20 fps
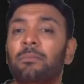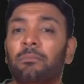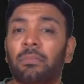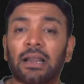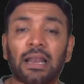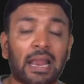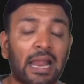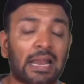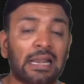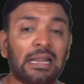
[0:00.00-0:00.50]

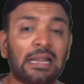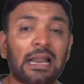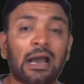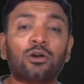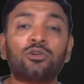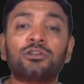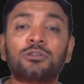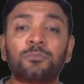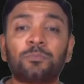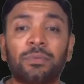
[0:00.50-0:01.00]
But any
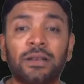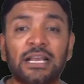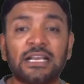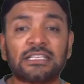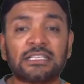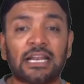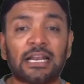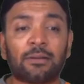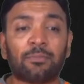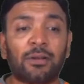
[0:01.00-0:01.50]
doubts,
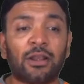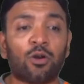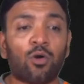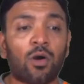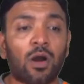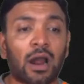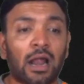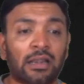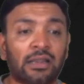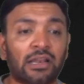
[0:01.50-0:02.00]
please let me
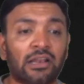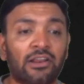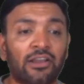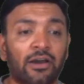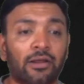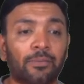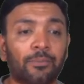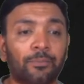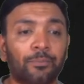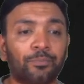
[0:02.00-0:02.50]
know until
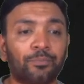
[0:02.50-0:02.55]
here.